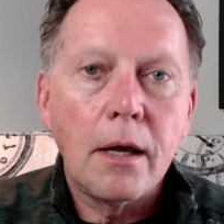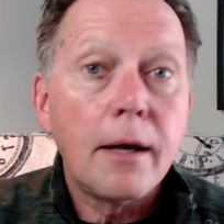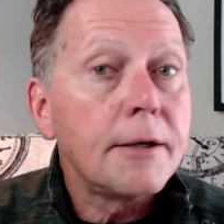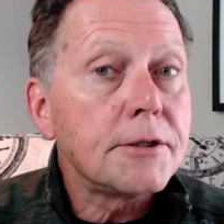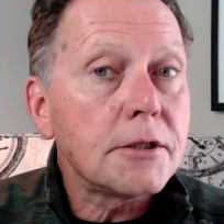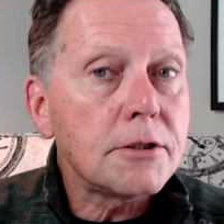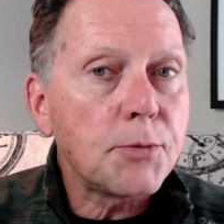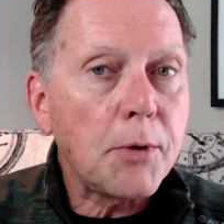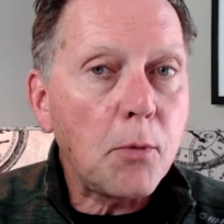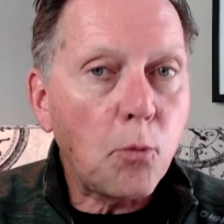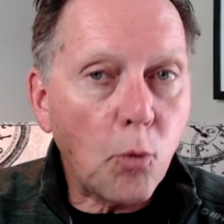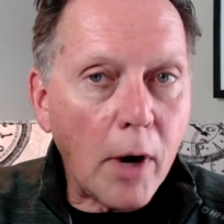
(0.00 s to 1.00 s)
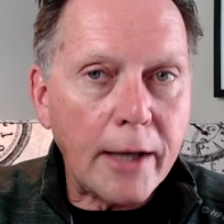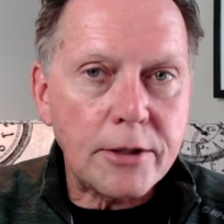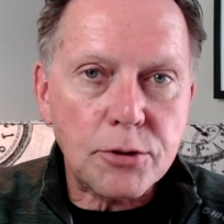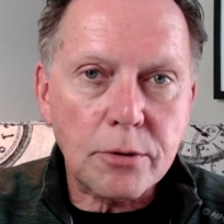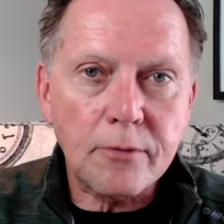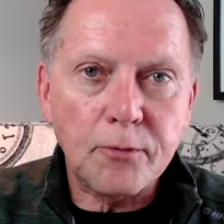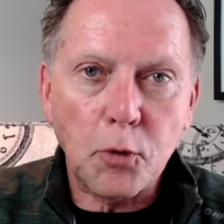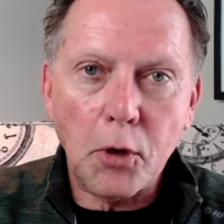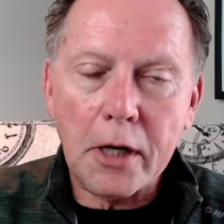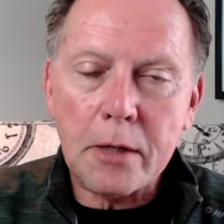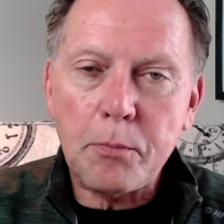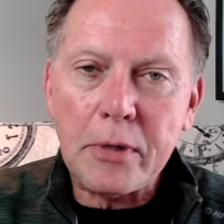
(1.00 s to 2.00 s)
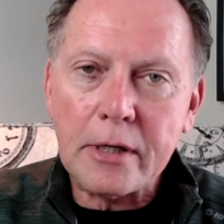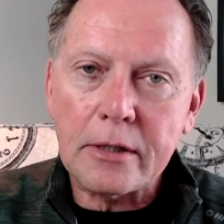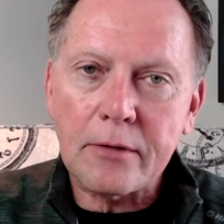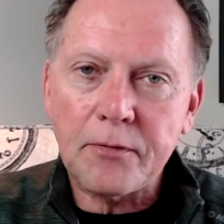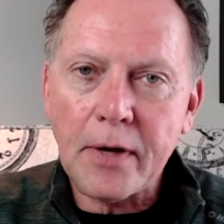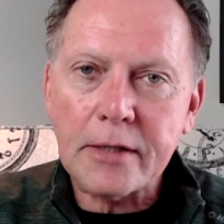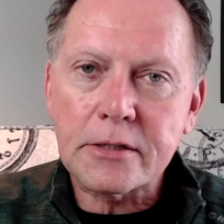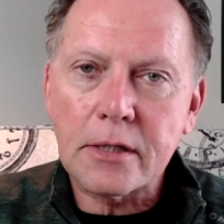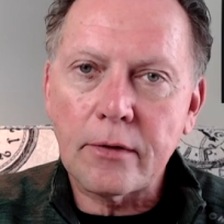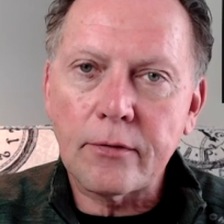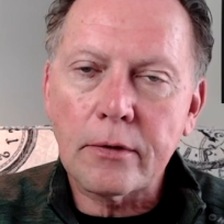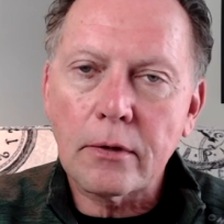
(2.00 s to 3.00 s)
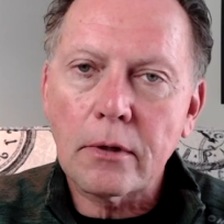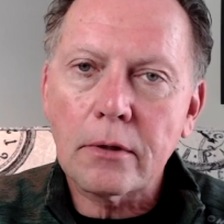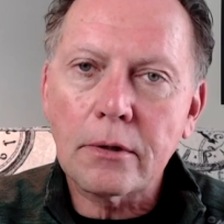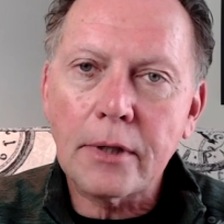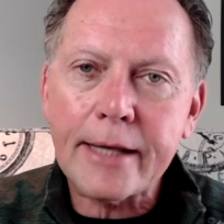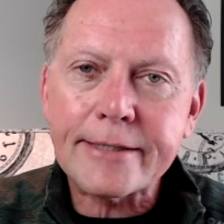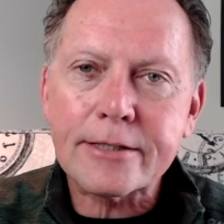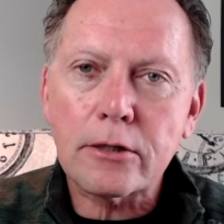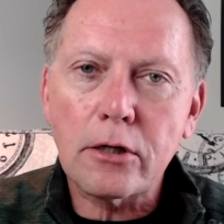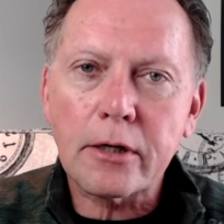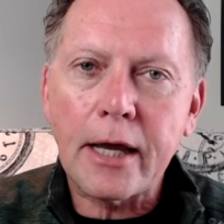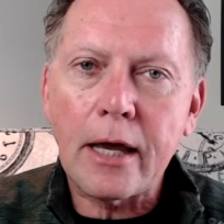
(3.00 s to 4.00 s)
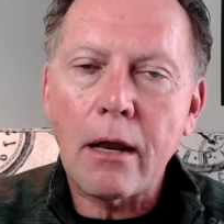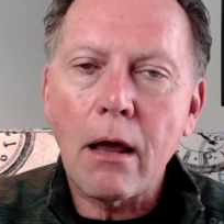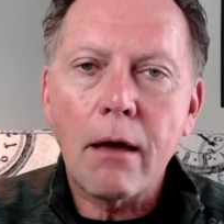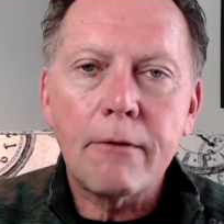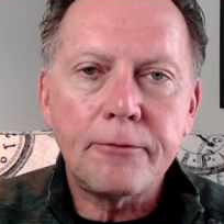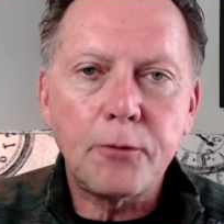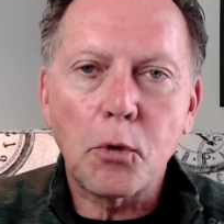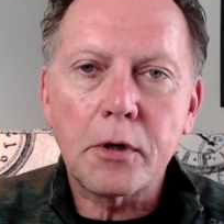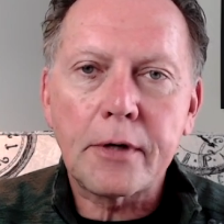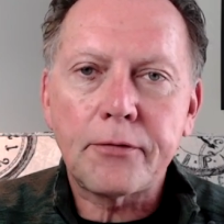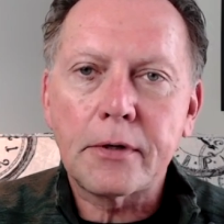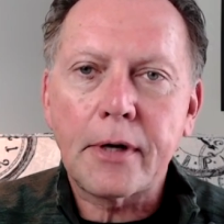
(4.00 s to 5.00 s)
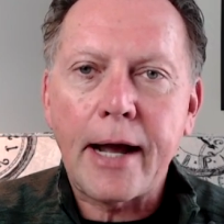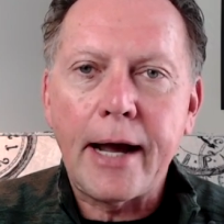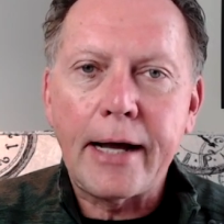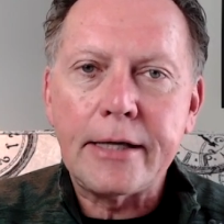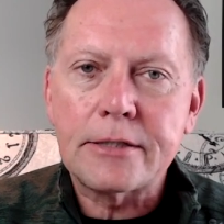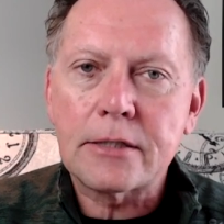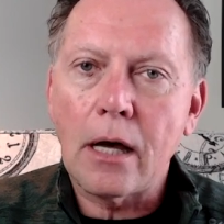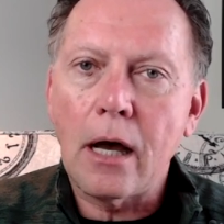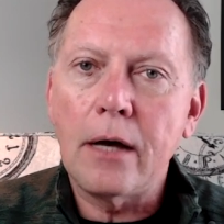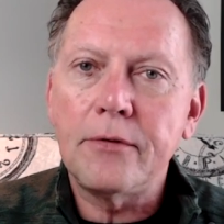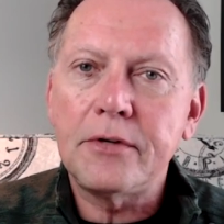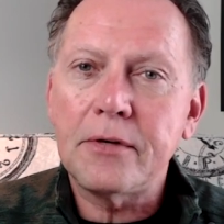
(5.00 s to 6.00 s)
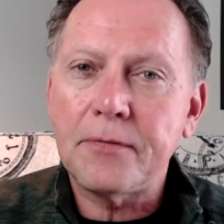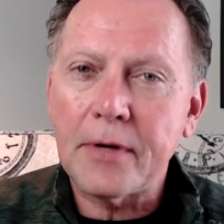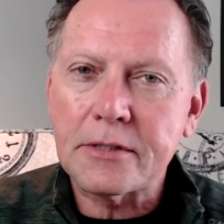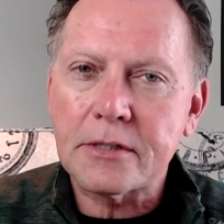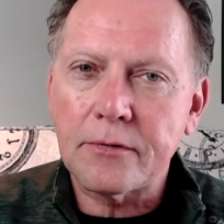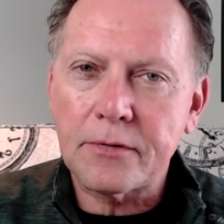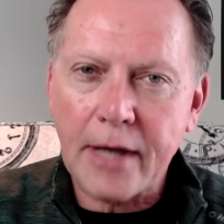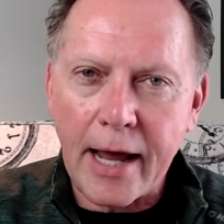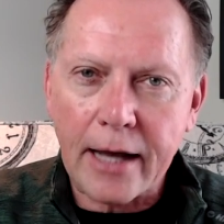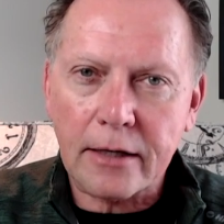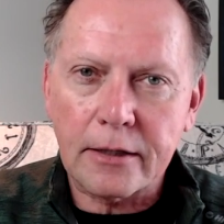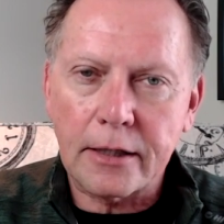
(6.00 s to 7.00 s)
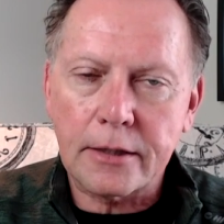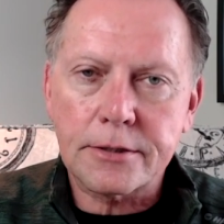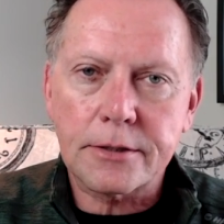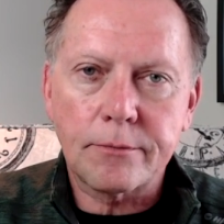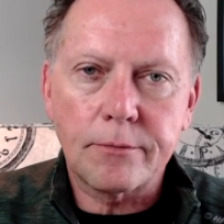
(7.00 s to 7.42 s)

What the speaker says: Since we want to avoid being defensive, let's look at 4 different kinds of defensive tactics.